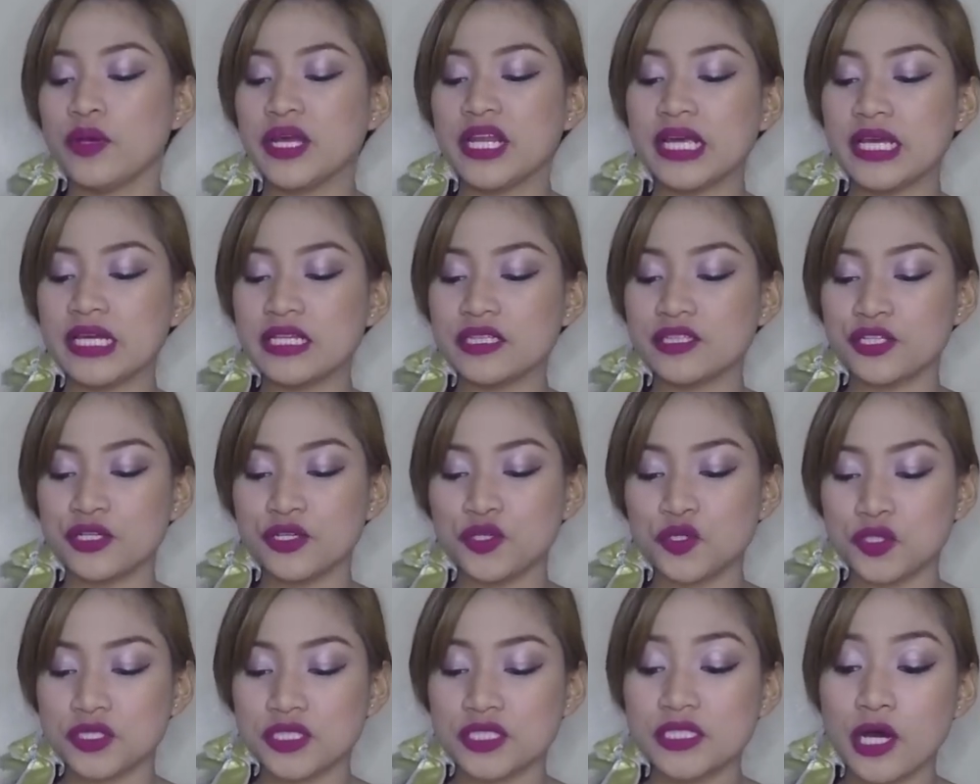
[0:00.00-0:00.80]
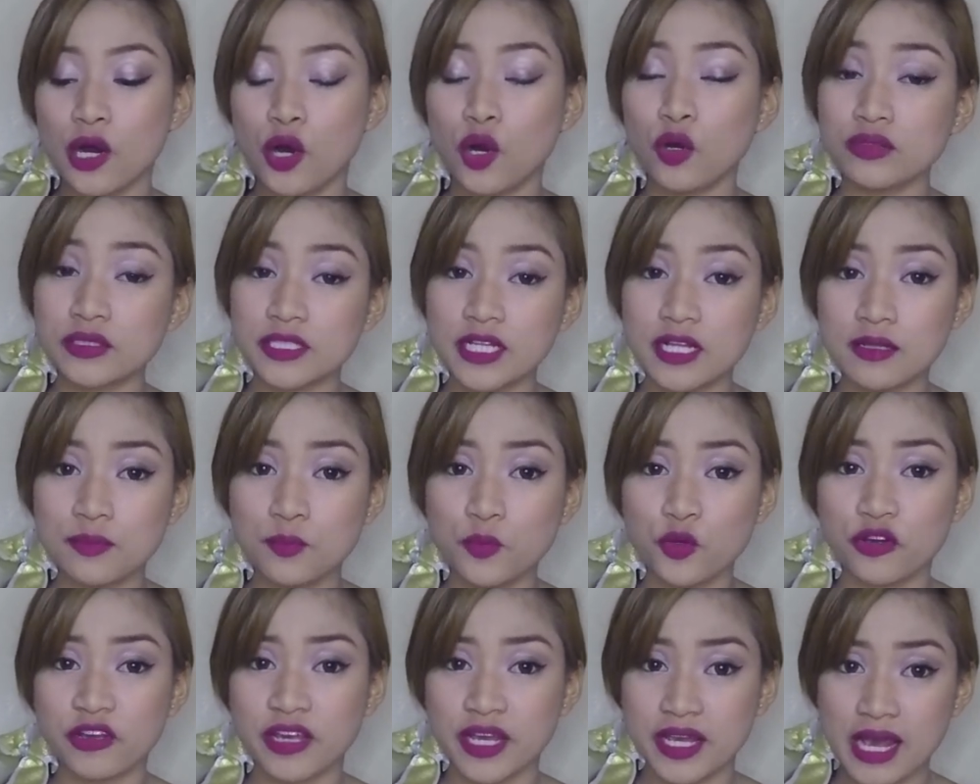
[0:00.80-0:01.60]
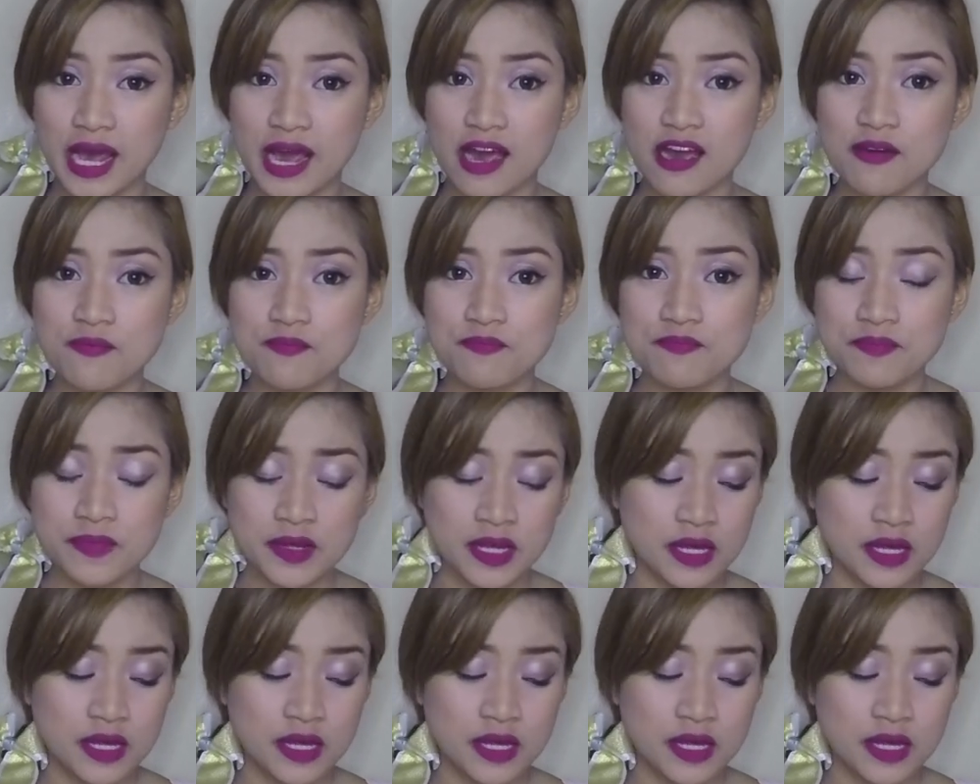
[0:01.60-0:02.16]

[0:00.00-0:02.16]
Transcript: need to use the hotel booking app,